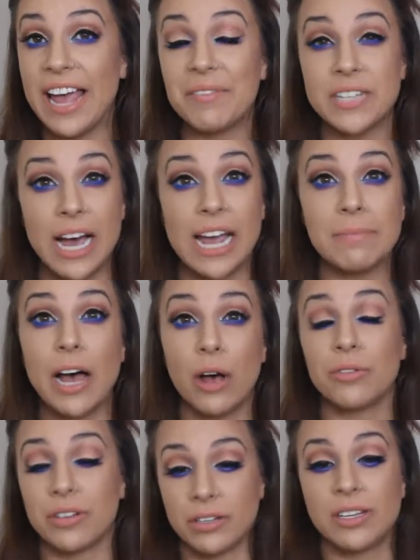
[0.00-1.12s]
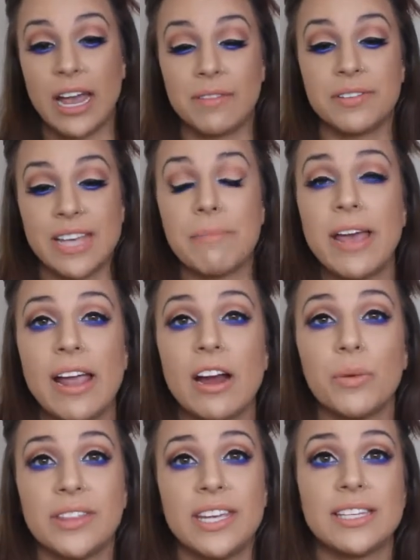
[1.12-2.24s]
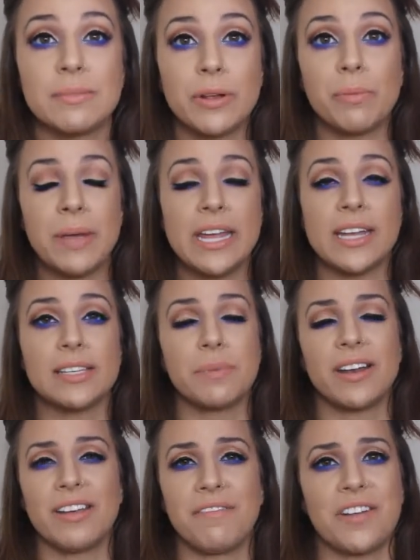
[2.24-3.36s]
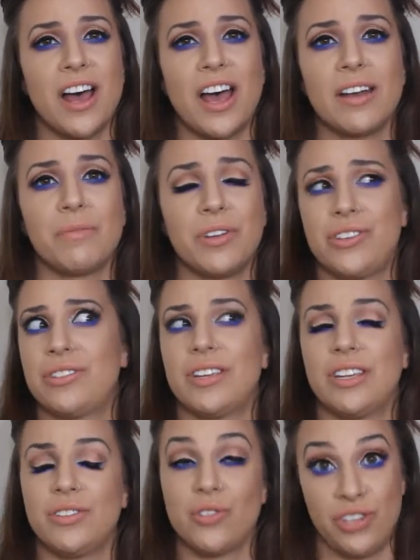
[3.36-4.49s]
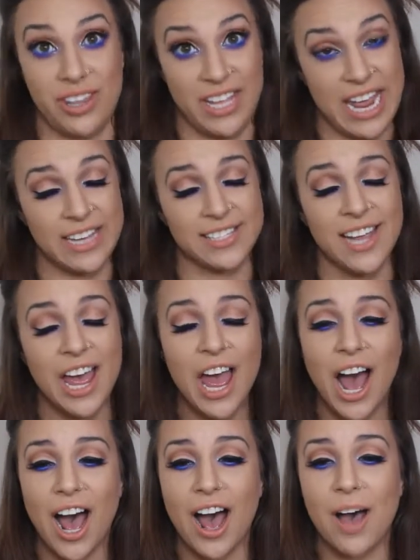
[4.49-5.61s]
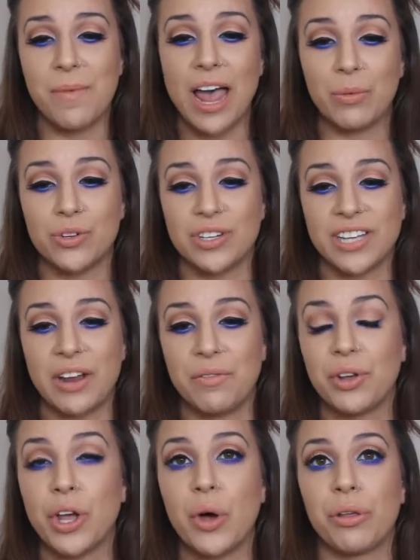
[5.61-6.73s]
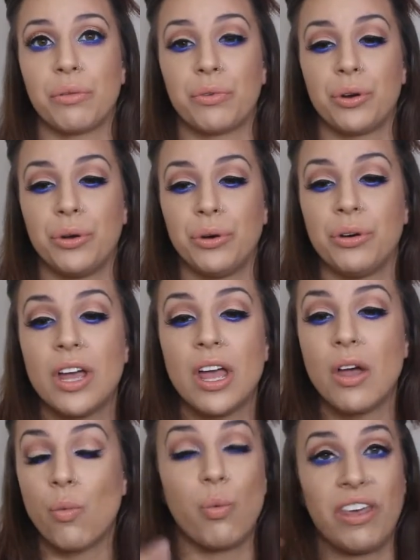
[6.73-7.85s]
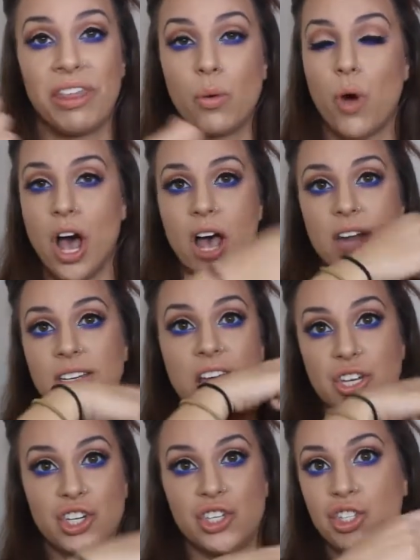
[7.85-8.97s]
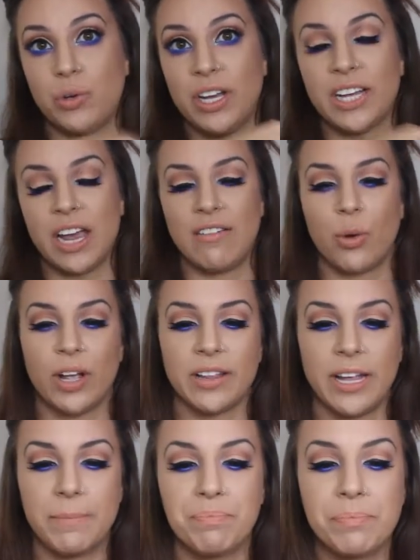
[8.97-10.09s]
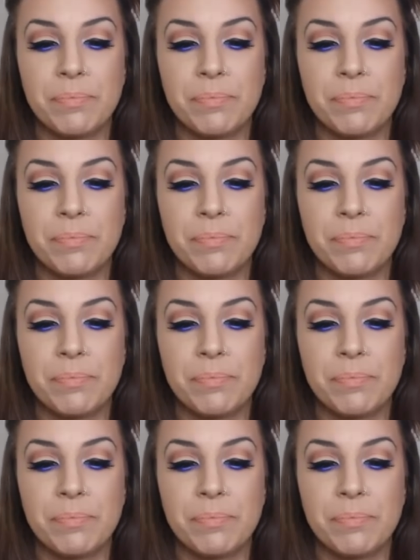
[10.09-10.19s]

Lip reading: have time, I'll kind of set my hair with these little pins, but if not, which is usually the case, I will just kind of go through with the wand and just do it kind of quickly.